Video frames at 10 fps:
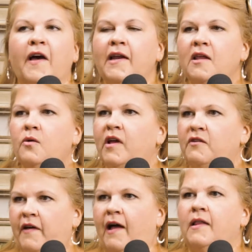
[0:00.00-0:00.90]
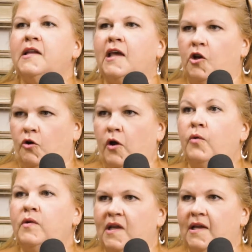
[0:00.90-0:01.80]
finding the way to validate your
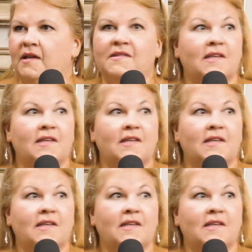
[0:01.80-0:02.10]
own needs